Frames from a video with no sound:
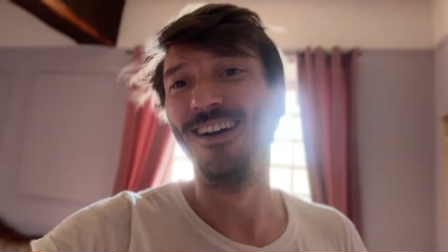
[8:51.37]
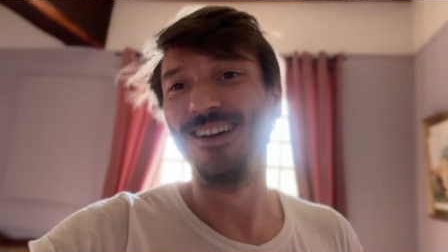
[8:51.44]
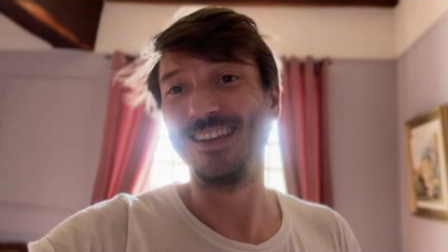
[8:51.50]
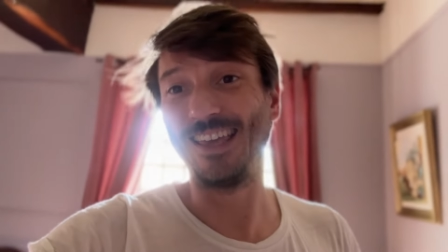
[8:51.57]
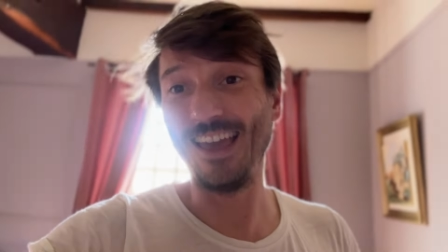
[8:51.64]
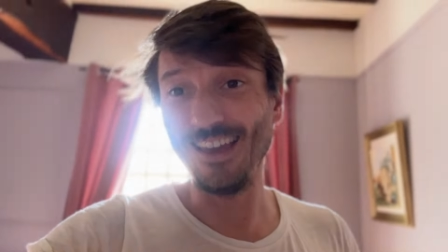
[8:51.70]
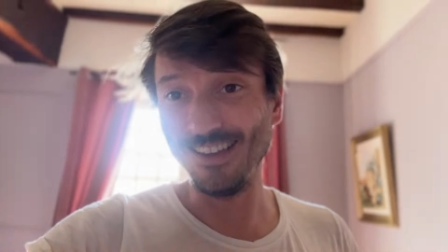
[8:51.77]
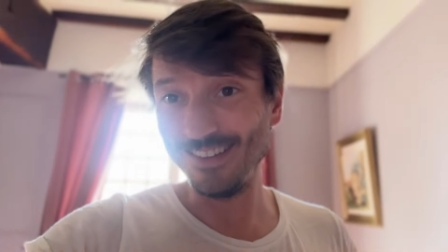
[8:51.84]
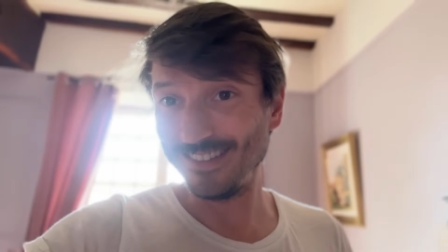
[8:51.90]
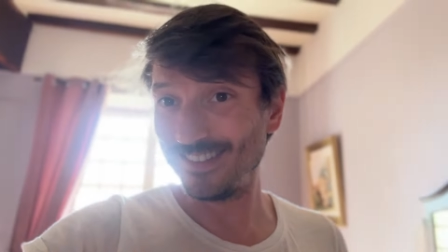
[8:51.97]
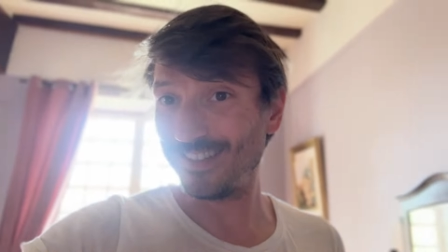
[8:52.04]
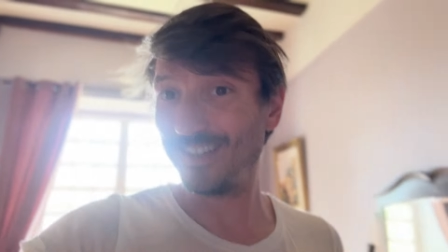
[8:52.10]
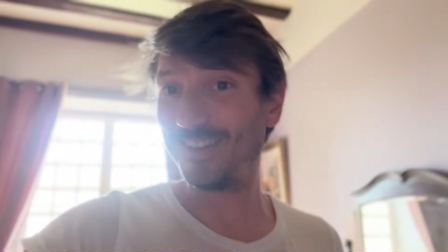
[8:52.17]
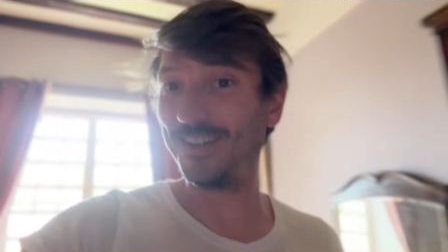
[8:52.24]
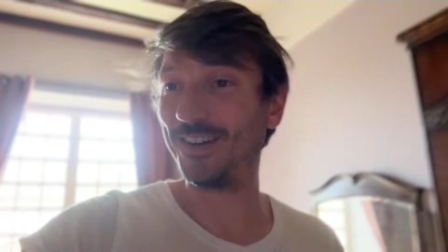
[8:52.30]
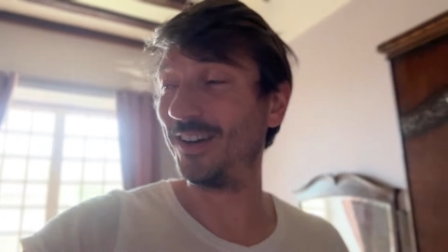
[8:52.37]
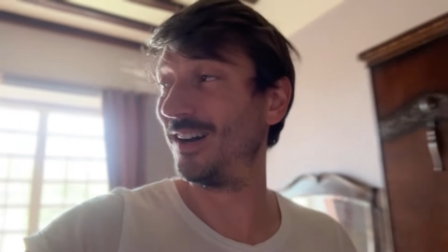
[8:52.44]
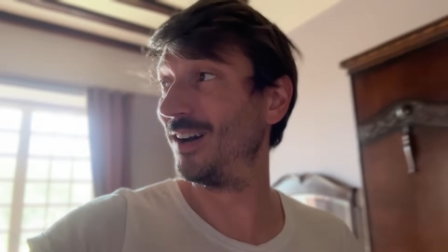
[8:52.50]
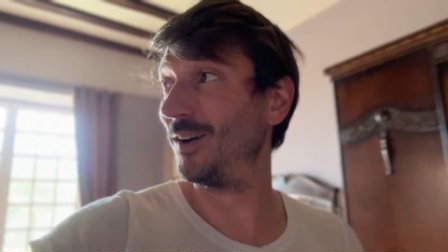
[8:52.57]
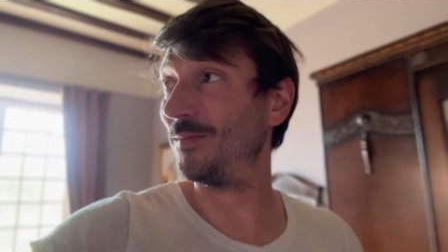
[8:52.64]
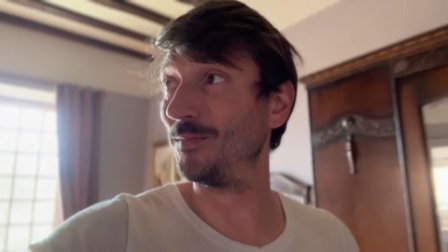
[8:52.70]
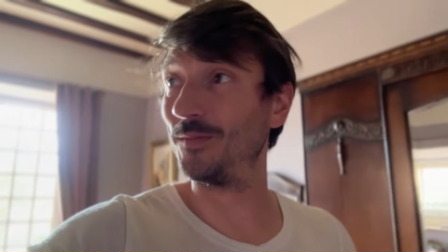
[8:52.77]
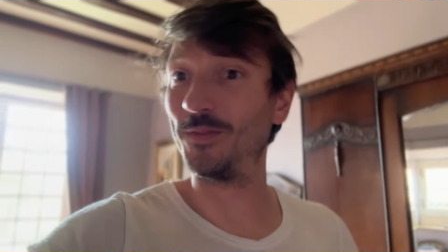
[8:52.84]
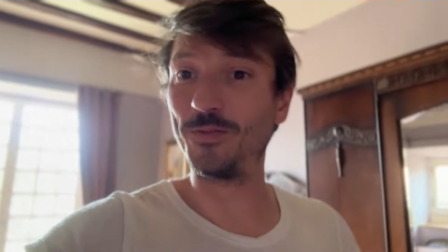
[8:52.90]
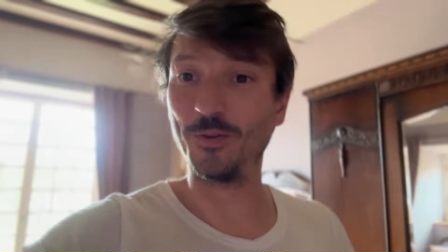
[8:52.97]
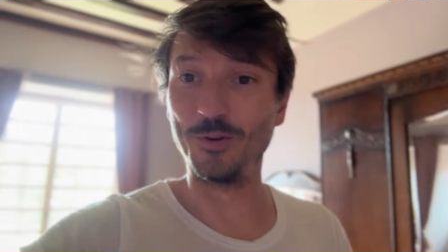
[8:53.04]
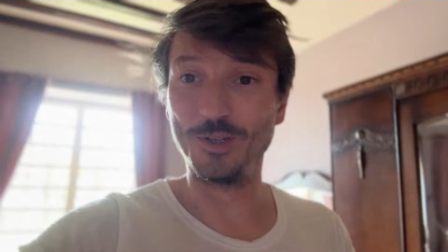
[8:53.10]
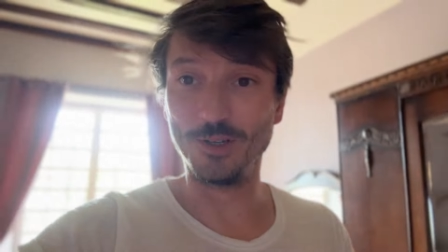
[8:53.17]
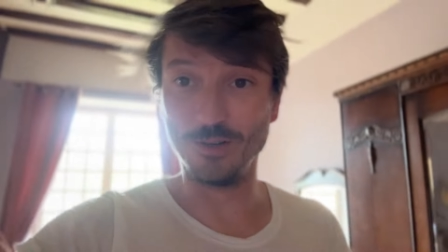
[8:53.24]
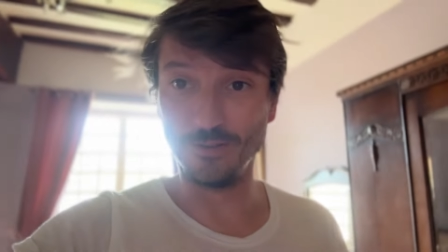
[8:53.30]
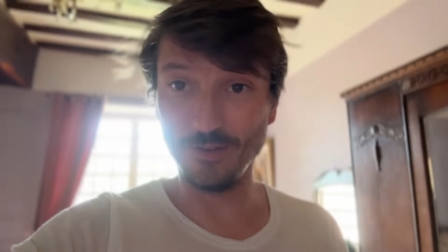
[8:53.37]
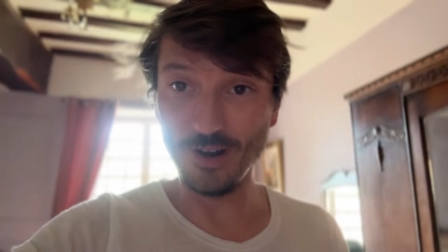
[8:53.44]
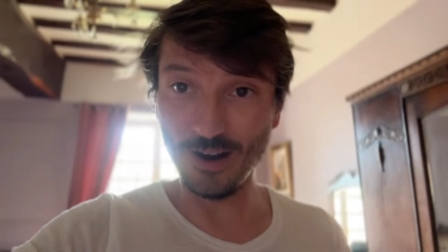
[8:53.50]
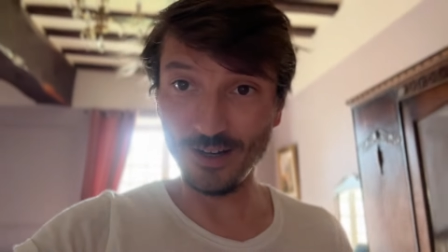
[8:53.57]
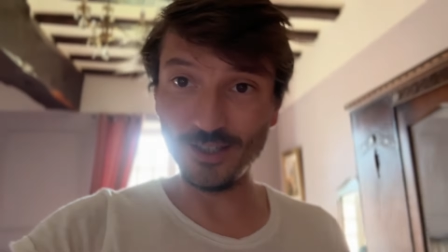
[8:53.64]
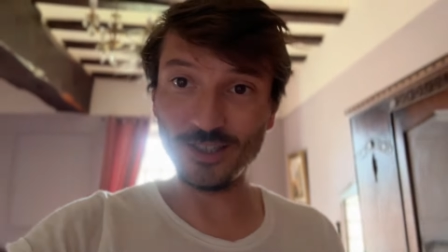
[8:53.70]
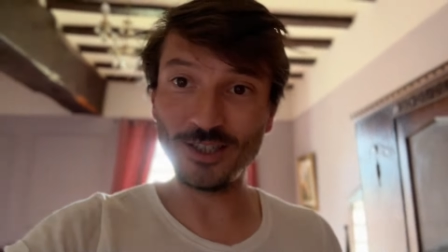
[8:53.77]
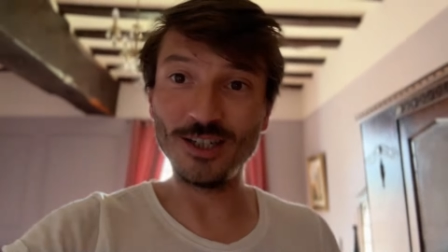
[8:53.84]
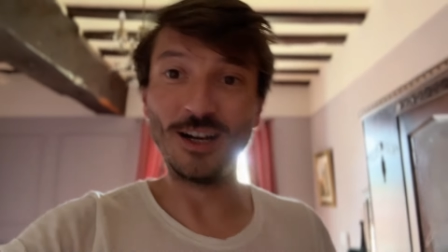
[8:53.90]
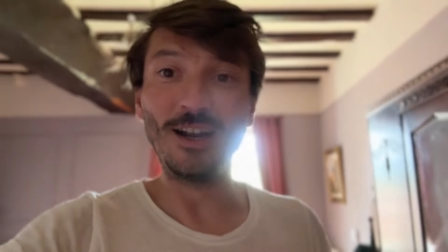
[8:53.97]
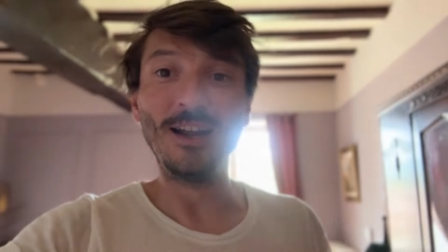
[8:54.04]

gate um, for the garage.